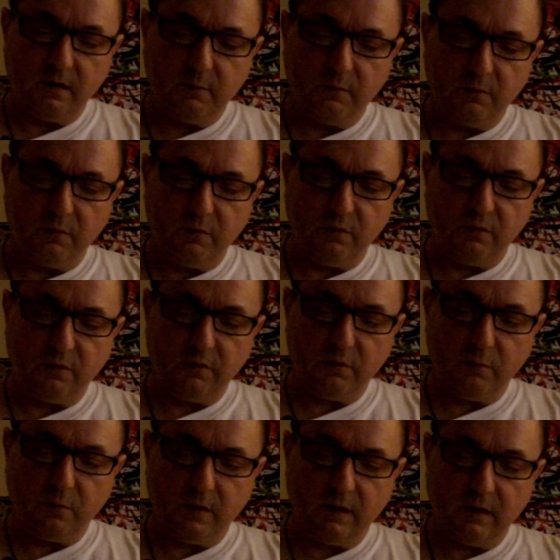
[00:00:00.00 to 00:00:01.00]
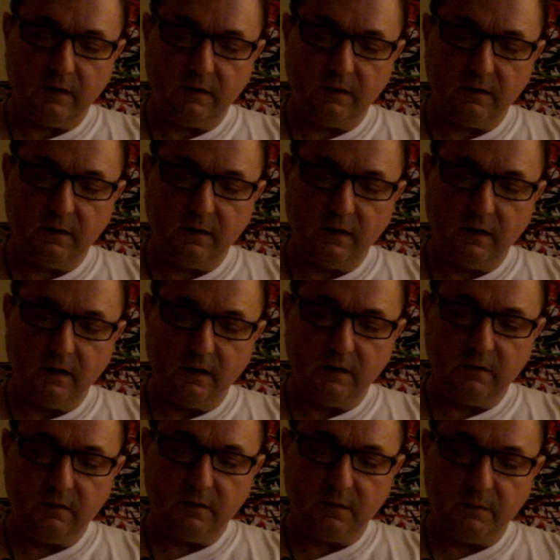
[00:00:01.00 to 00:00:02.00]
Birthed away
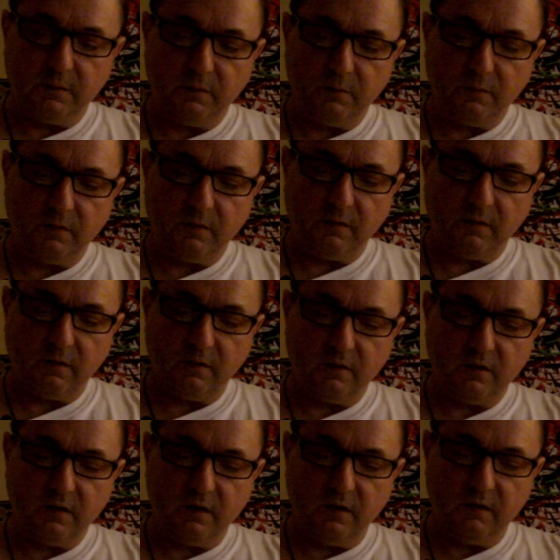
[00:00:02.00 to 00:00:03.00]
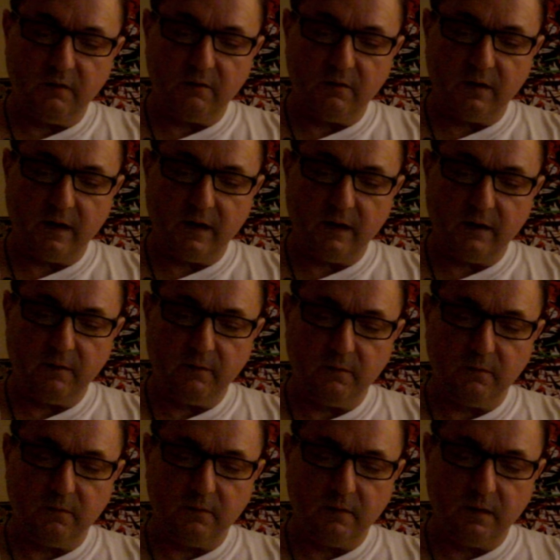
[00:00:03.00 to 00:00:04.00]
is coming with the seeds now.
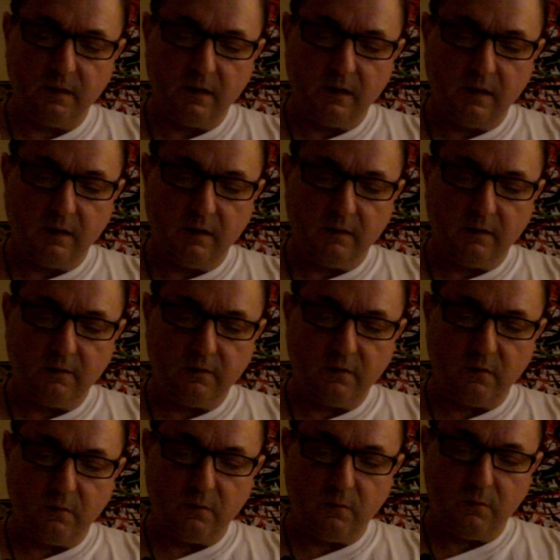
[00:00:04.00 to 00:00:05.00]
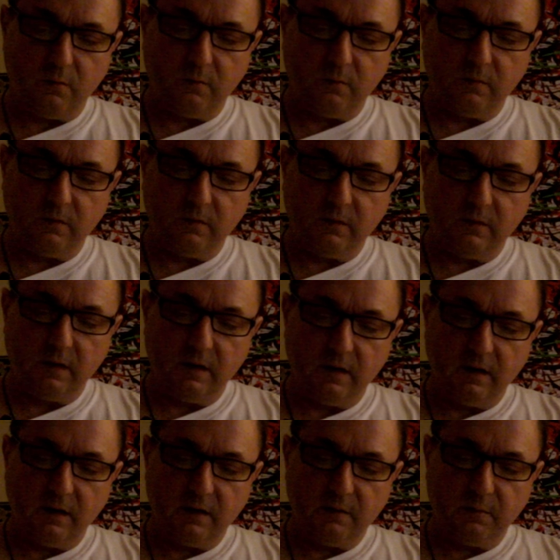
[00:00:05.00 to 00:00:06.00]
The soul
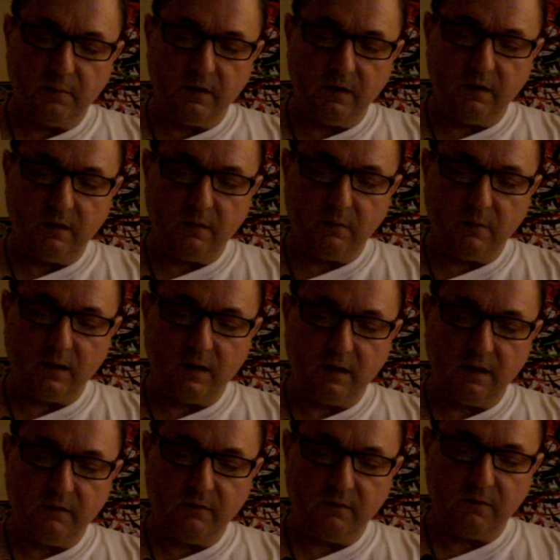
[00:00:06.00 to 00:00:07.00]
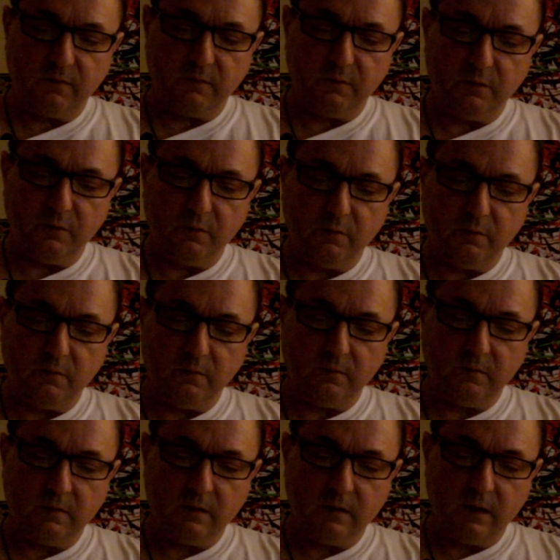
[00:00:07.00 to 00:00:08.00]
has been away from you.
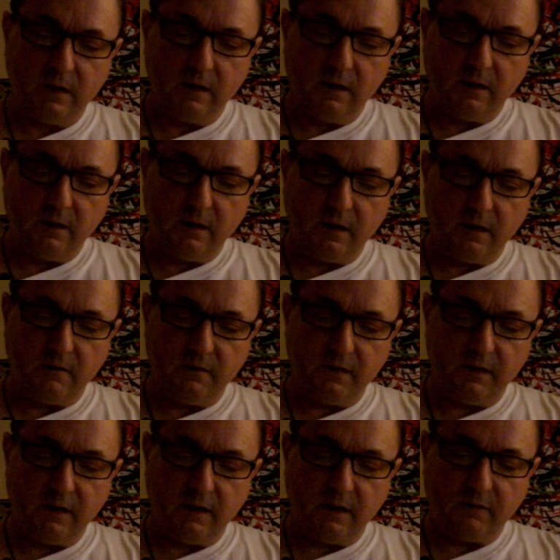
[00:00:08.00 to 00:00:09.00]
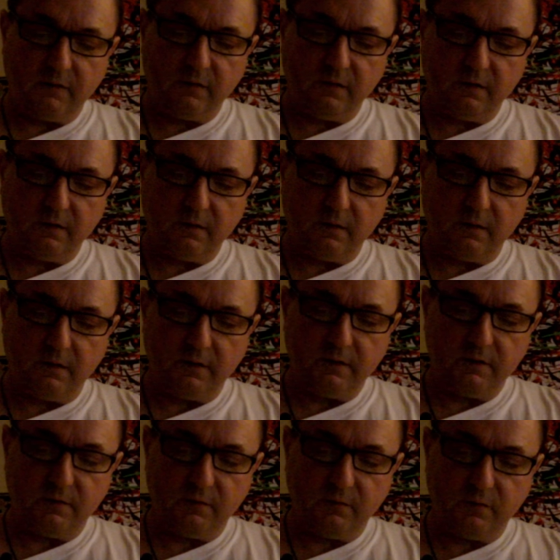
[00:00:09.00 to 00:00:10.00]
Kerry gathering the knowledge
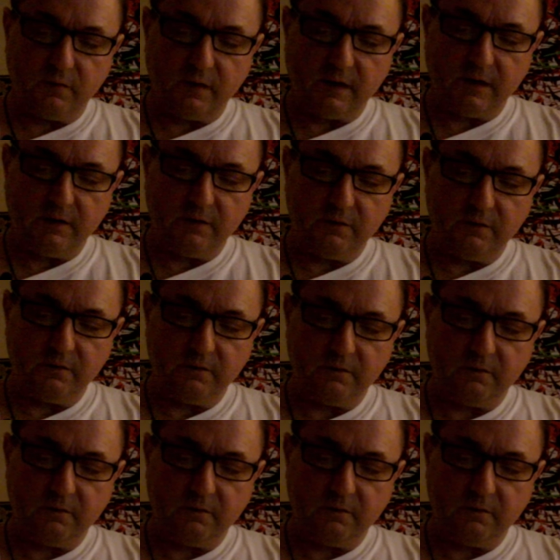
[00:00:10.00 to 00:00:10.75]
of creation.